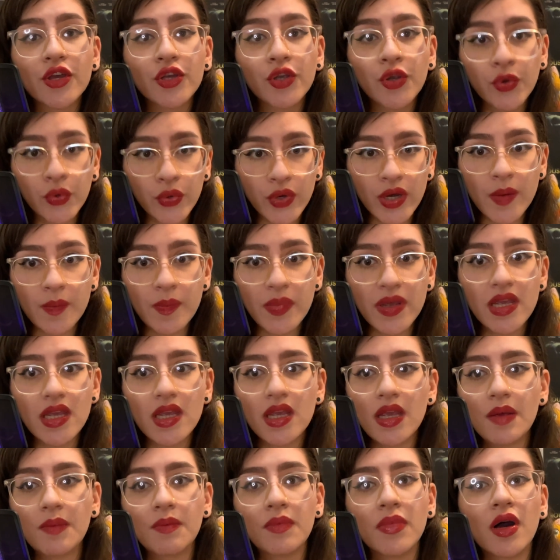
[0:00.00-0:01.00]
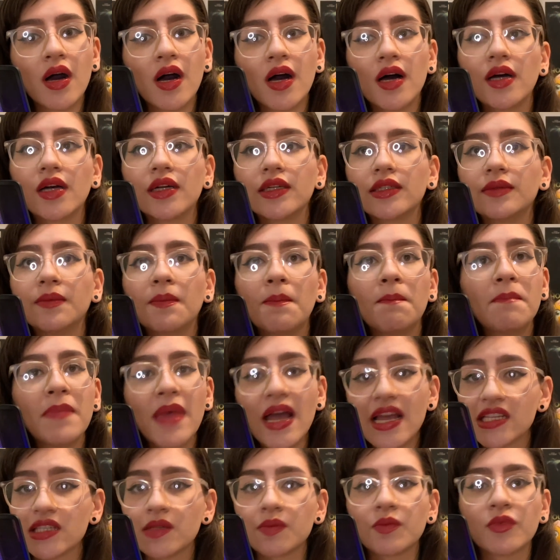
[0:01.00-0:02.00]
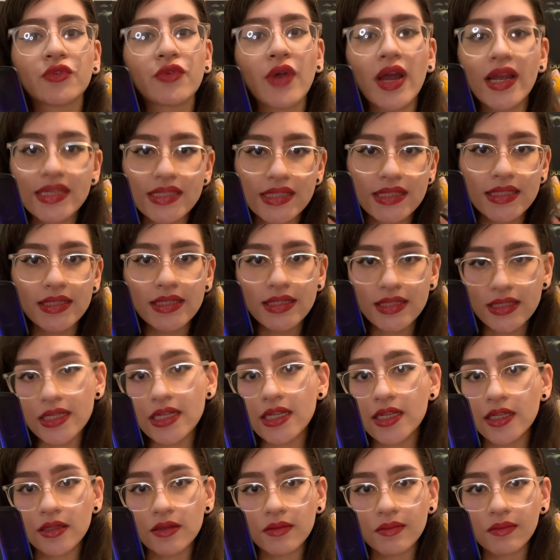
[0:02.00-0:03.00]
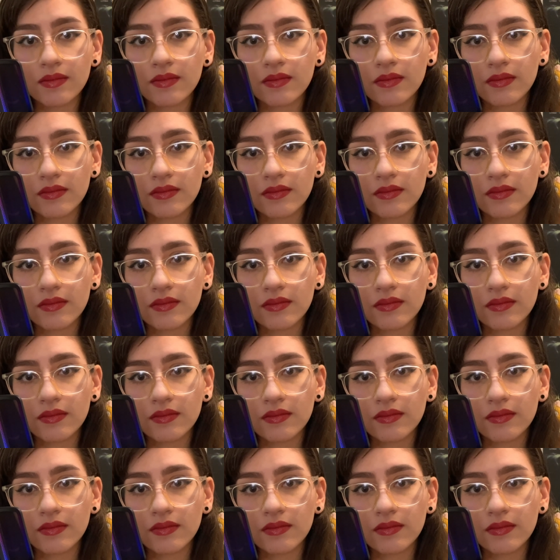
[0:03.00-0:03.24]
creepy but mesmerizing scene.